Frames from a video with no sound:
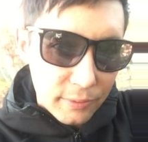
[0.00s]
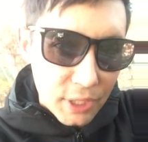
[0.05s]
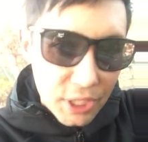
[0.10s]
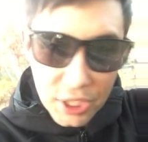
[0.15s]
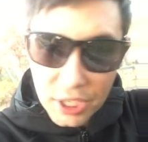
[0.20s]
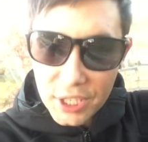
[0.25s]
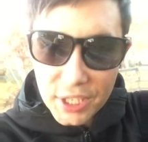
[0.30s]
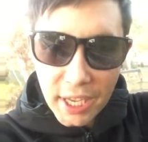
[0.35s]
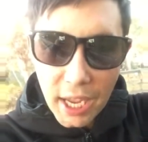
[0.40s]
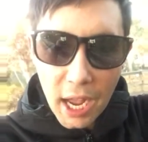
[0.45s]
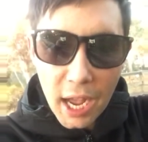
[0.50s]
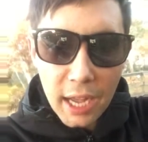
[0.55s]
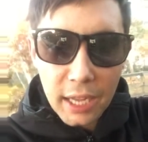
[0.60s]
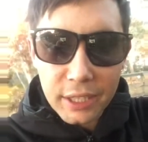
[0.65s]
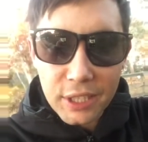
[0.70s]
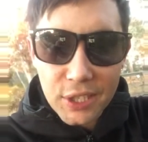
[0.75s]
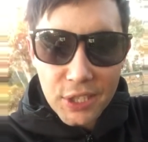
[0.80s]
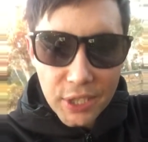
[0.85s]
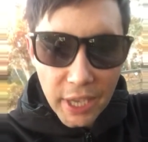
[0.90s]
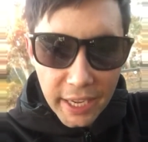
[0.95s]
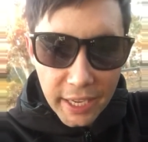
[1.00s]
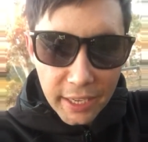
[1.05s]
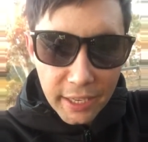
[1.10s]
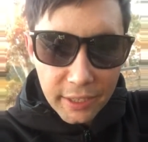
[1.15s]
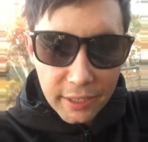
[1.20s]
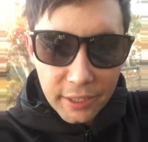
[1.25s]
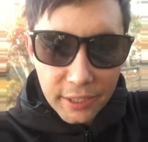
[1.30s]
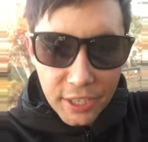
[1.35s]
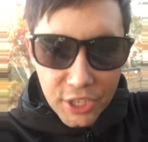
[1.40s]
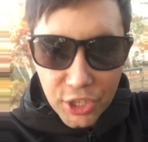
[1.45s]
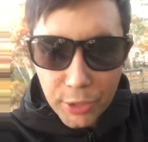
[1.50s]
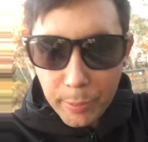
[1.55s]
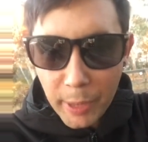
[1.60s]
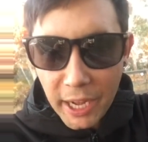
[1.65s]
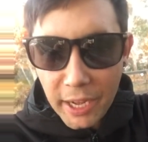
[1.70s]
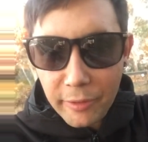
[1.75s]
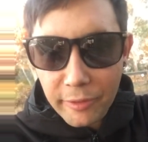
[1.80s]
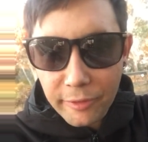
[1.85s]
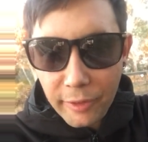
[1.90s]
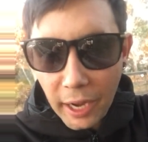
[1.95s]
You just can't see it because you're
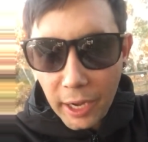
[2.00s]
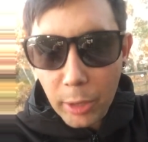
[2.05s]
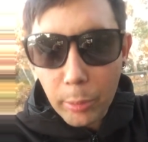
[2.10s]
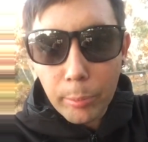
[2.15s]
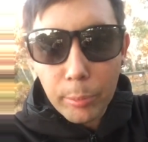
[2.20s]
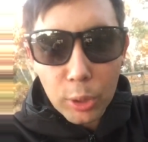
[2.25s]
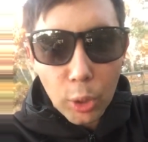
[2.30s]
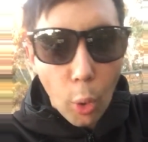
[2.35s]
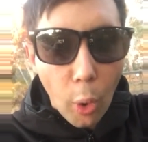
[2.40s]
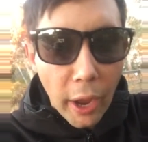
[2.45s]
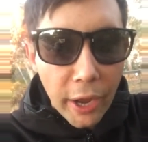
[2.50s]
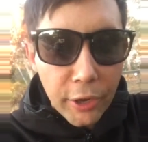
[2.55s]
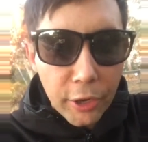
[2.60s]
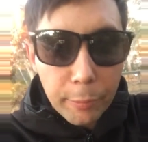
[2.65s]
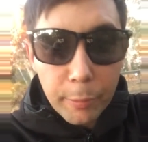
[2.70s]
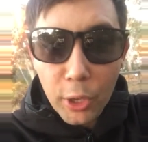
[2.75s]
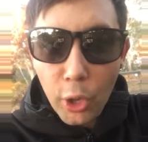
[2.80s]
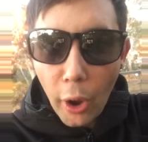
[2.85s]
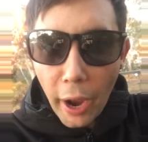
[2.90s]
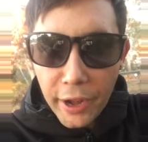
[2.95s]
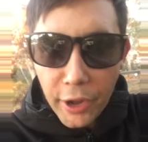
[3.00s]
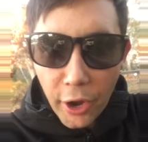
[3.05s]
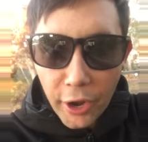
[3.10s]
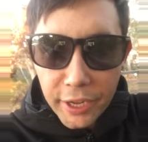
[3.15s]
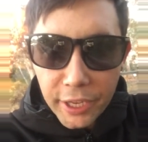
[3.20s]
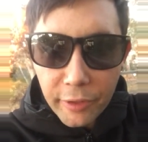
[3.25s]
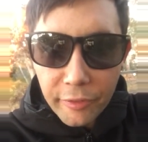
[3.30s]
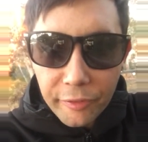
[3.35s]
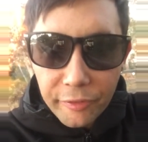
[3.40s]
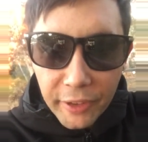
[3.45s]
being fucking blinded, but I know you